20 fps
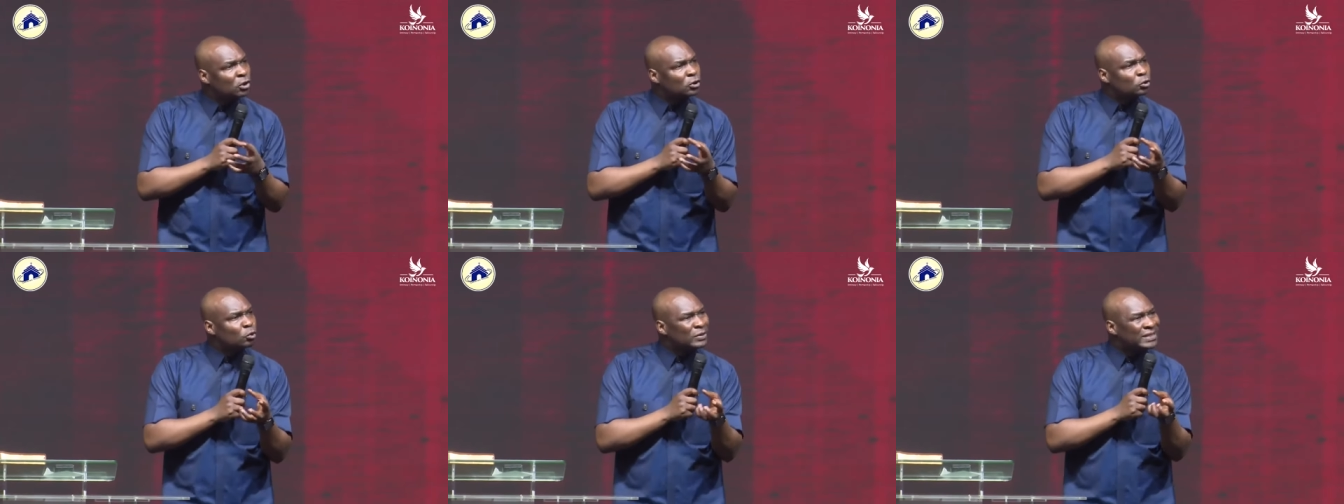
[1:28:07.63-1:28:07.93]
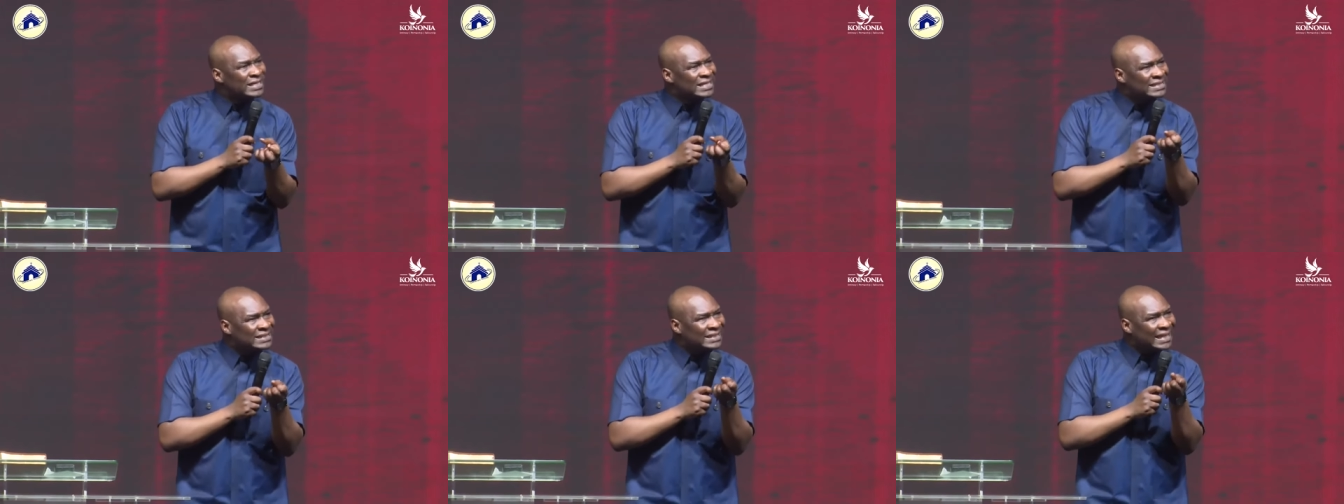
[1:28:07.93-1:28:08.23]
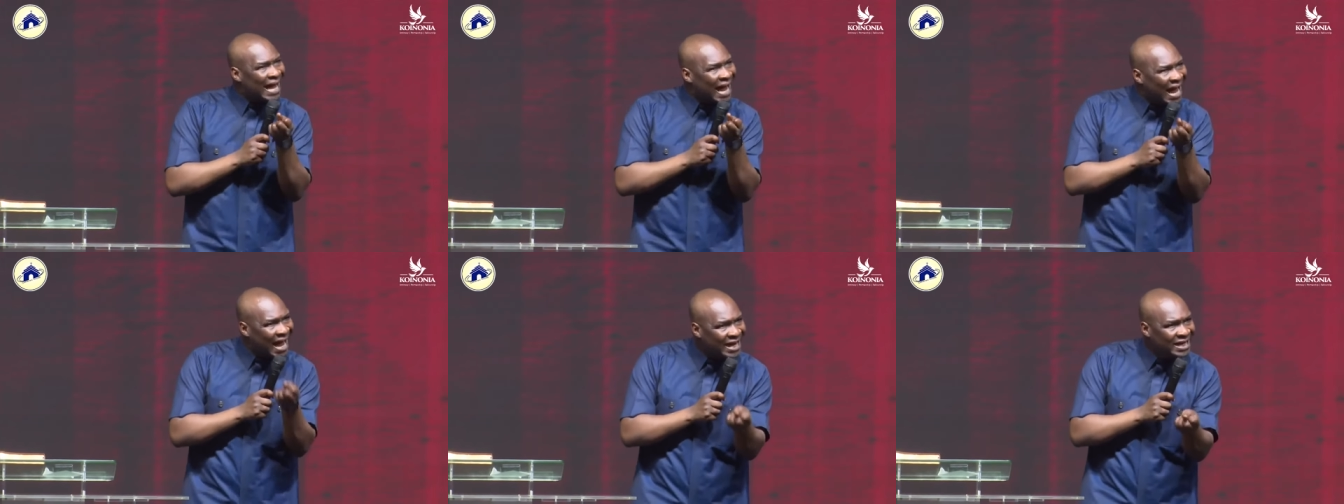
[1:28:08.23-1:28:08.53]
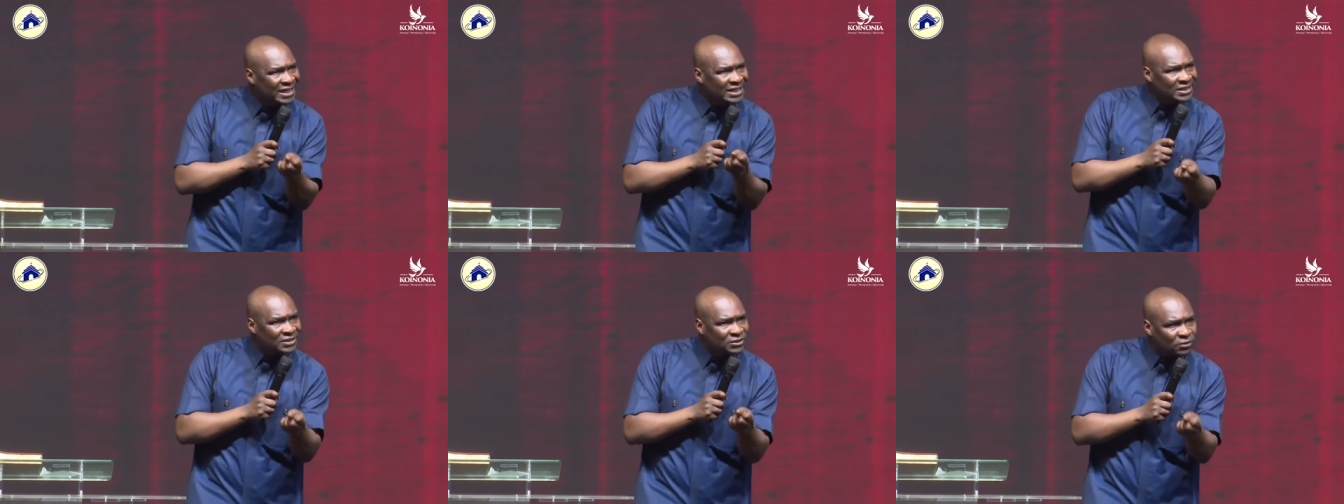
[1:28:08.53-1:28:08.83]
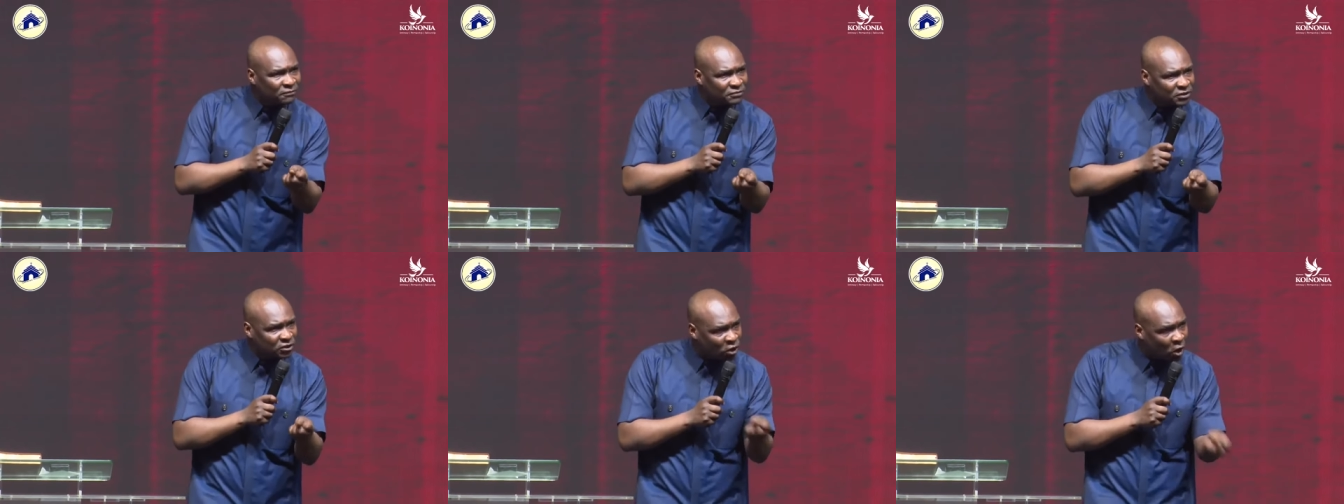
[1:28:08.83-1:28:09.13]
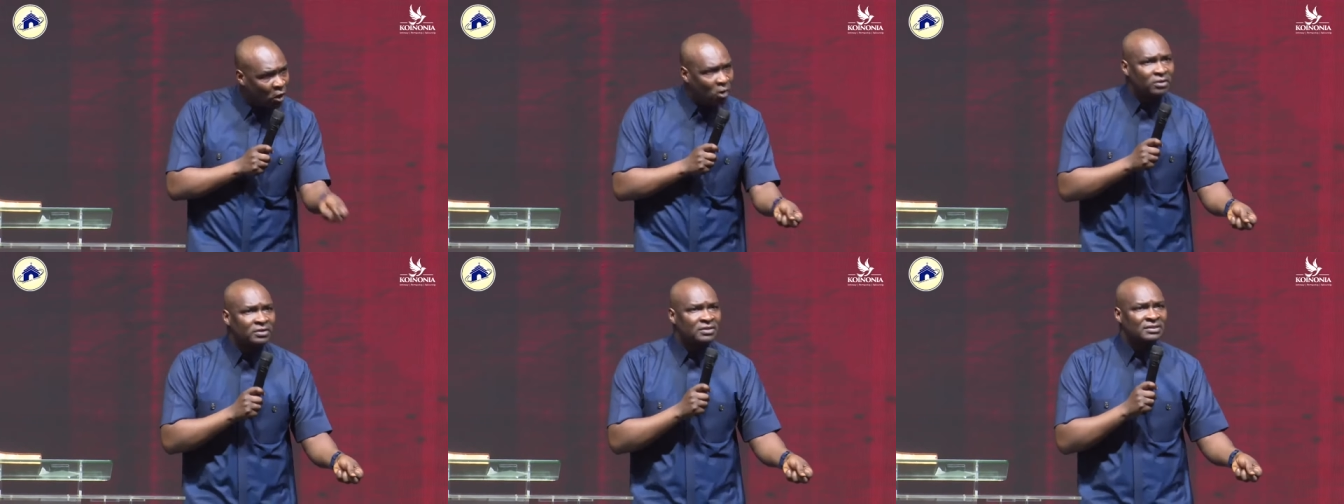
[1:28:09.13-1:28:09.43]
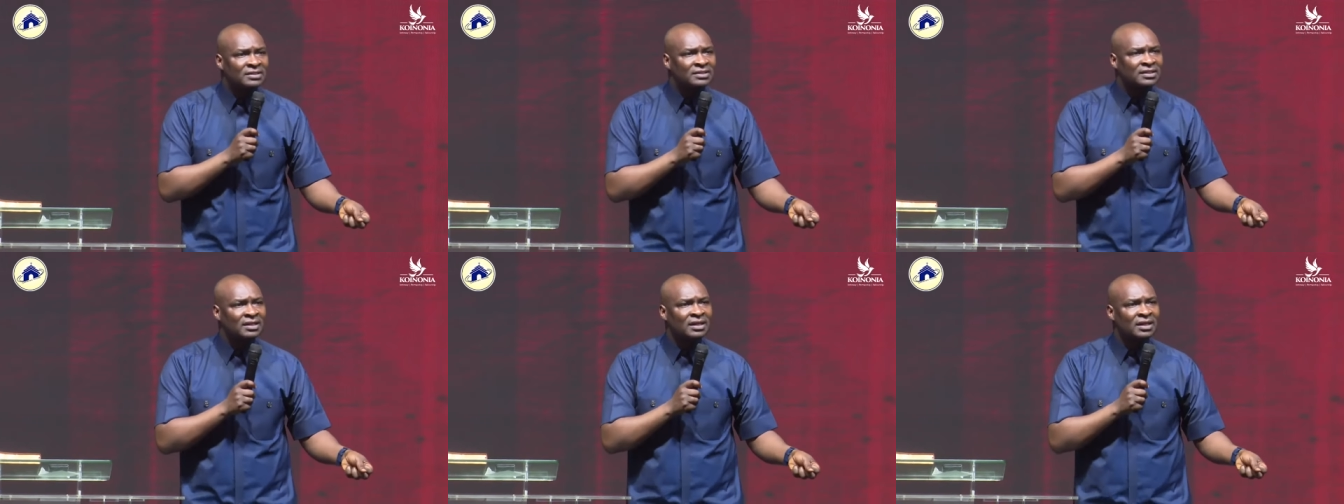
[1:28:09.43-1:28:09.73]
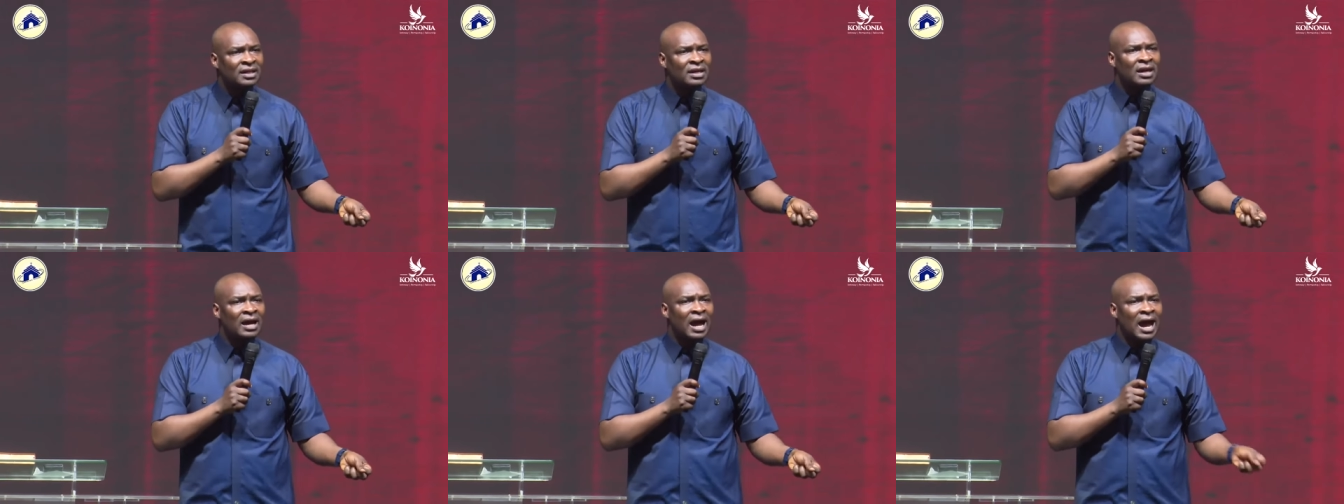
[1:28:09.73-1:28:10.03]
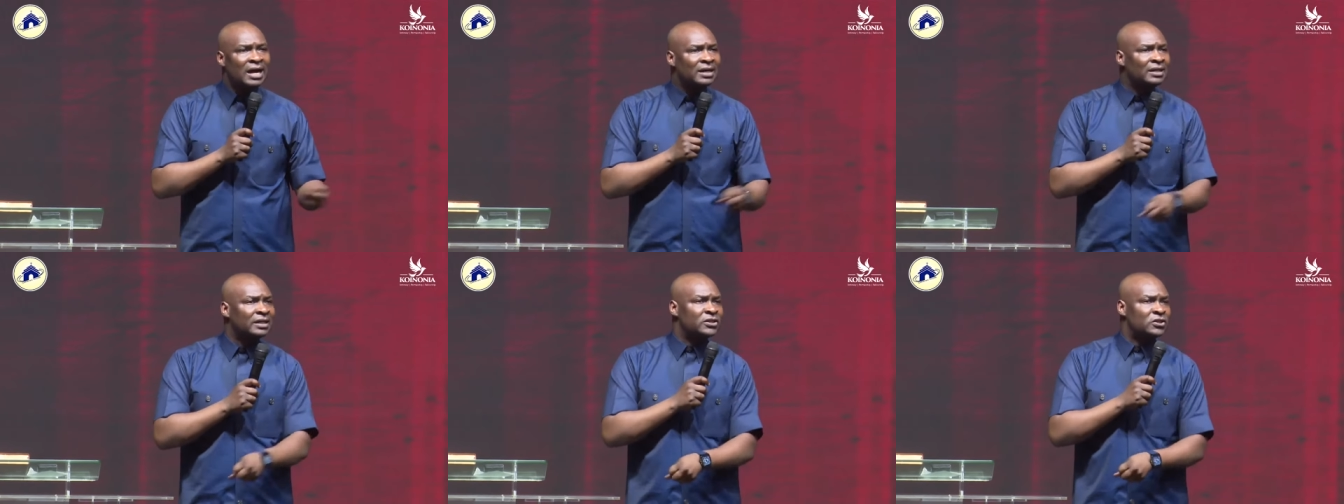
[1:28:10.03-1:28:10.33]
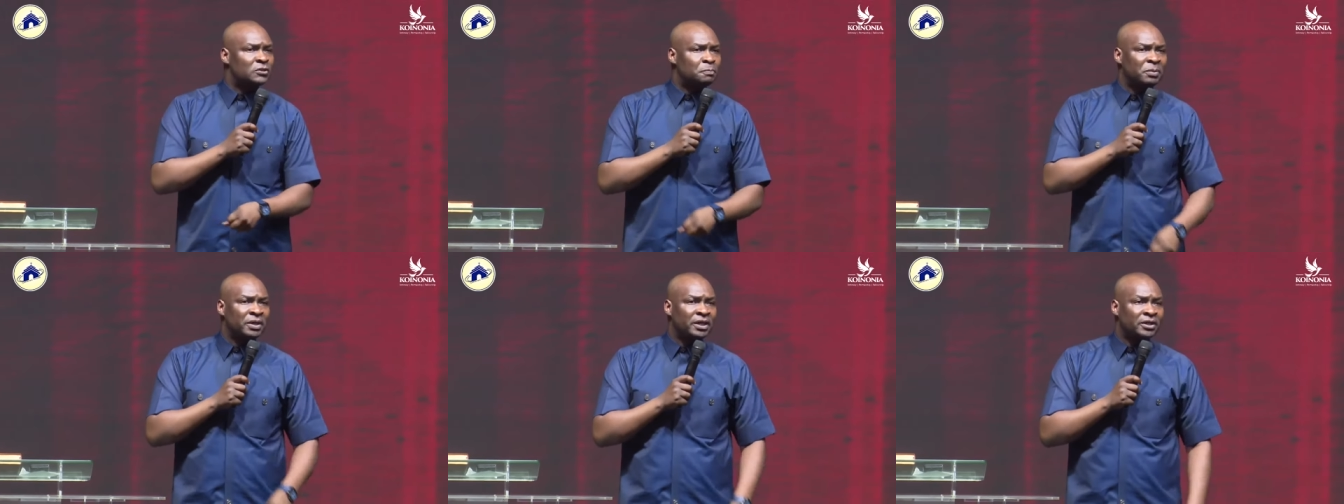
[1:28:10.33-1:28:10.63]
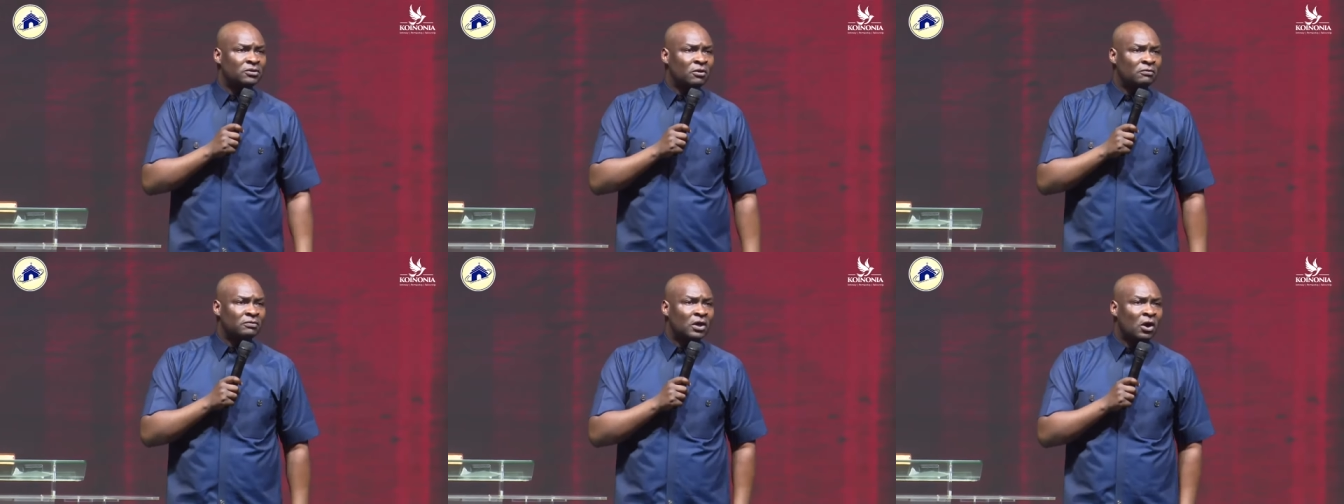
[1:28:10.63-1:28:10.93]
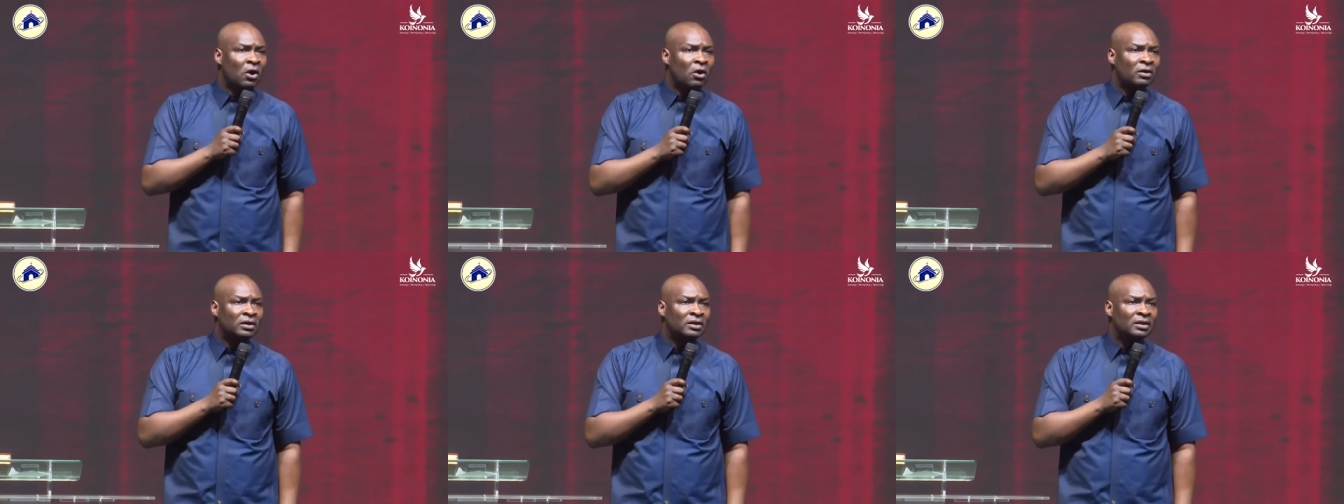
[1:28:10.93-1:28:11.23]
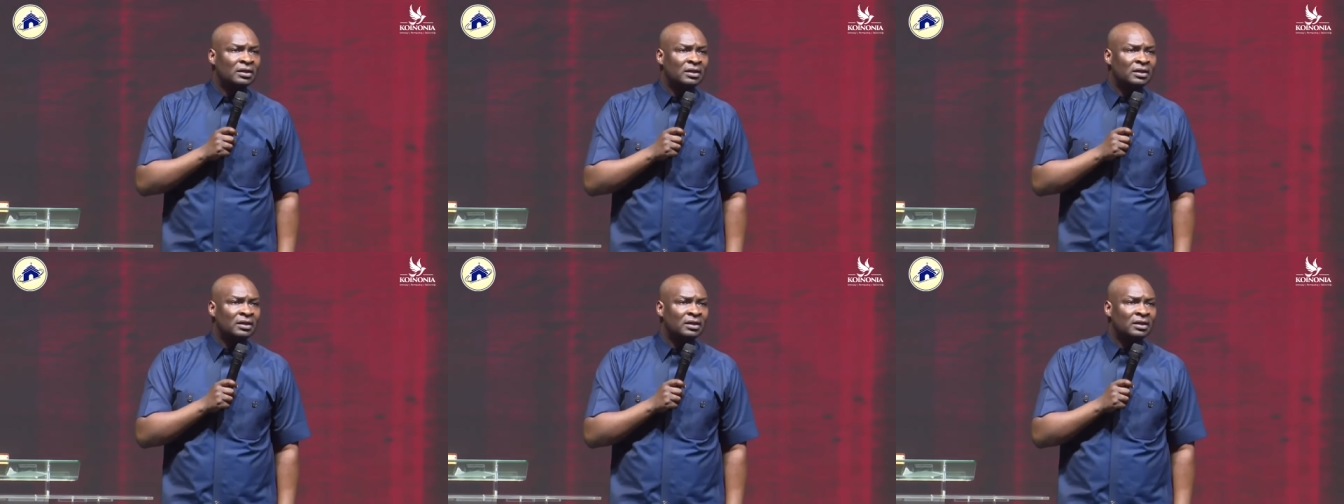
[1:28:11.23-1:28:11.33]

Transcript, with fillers: to these kinds of songs and the Spirit of God